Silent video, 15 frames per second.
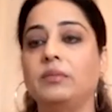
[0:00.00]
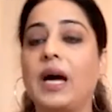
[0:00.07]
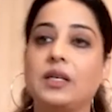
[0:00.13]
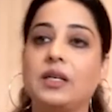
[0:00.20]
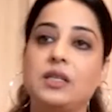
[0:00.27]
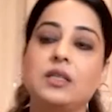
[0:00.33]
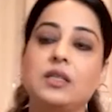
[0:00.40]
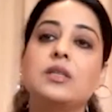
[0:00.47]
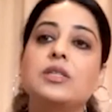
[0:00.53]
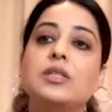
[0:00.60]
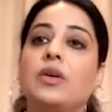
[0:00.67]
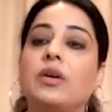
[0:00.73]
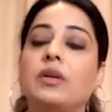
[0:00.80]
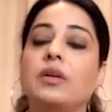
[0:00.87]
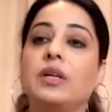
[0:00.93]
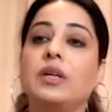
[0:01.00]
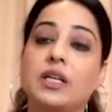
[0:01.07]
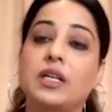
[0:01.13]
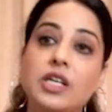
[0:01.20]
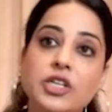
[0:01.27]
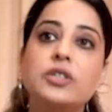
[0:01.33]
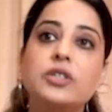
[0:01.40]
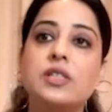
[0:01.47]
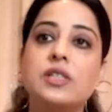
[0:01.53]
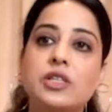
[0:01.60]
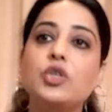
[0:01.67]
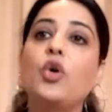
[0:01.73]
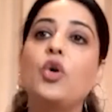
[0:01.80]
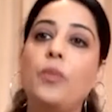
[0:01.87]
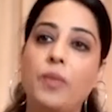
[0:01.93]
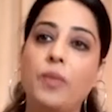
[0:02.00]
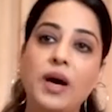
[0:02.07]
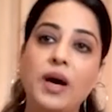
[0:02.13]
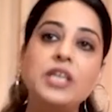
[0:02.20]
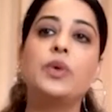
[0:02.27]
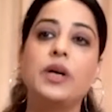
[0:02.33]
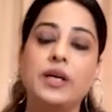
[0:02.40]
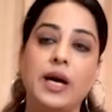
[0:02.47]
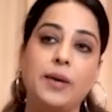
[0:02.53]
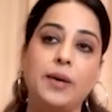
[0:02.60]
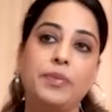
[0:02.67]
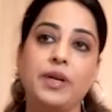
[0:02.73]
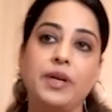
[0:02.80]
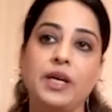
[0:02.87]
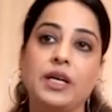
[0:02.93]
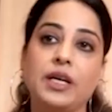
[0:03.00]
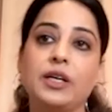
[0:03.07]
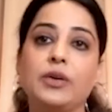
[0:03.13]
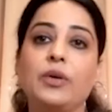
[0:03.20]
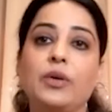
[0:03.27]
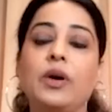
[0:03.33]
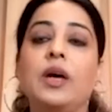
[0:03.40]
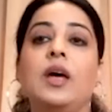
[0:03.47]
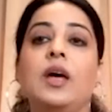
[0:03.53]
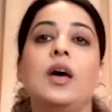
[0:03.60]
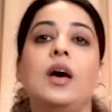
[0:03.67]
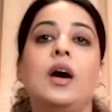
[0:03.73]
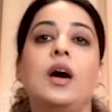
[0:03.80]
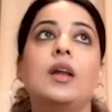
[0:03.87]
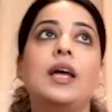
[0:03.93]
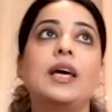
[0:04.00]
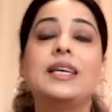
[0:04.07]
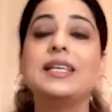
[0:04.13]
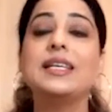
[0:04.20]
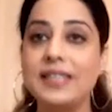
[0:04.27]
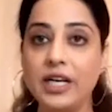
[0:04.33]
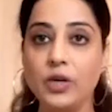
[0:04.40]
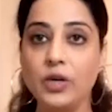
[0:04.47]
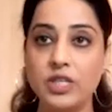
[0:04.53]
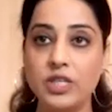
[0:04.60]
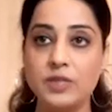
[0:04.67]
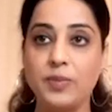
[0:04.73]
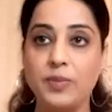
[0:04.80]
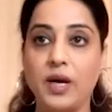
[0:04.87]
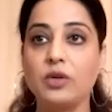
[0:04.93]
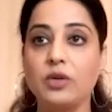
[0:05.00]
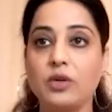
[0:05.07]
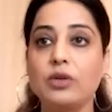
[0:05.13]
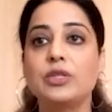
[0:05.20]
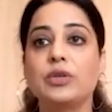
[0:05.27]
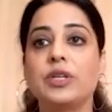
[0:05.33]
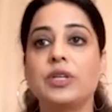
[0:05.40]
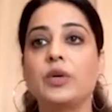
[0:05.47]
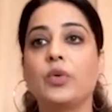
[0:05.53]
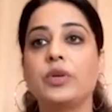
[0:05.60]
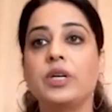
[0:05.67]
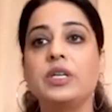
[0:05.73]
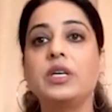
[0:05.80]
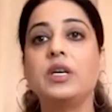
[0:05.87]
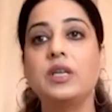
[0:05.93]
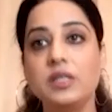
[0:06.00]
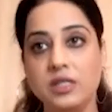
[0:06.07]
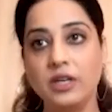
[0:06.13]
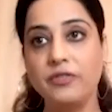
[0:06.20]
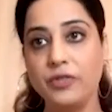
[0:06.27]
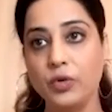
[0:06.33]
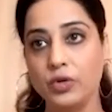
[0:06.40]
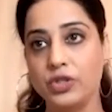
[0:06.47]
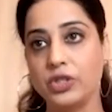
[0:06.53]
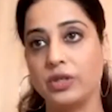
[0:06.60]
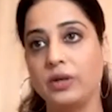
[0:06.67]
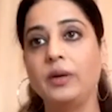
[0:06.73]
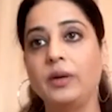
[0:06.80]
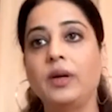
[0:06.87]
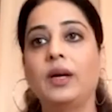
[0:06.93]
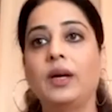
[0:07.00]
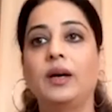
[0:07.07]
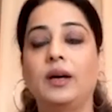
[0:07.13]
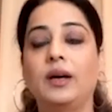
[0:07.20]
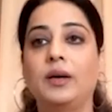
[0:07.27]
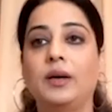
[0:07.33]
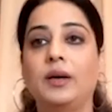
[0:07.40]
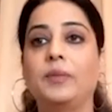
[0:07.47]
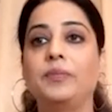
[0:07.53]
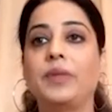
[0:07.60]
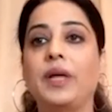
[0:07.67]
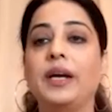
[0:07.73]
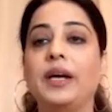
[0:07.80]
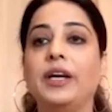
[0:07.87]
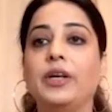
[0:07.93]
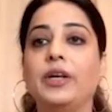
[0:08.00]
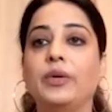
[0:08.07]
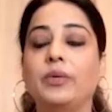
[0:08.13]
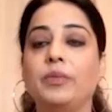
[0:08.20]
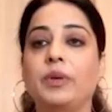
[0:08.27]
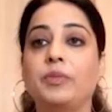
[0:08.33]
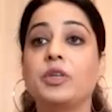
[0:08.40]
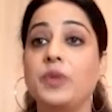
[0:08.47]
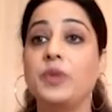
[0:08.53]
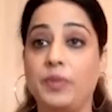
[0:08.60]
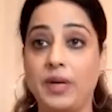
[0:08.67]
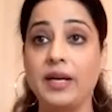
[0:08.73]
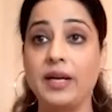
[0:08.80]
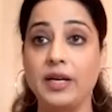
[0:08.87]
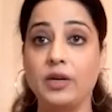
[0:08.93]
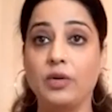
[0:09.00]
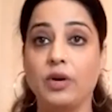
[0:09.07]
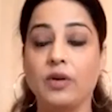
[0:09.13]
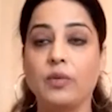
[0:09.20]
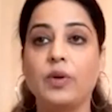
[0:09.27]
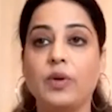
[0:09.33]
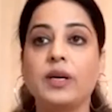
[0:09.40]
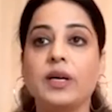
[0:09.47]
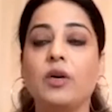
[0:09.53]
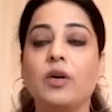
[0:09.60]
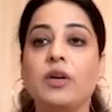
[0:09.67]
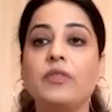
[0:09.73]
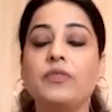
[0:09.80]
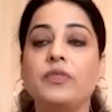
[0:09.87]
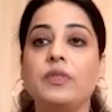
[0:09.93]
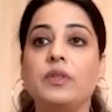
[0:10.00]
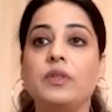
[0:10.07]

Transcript: actors or technicians. There's so much work happening. And, you know, like I said 2 years back also, that OTT is the future. And, you know, because people are getting a lot of work and a lot of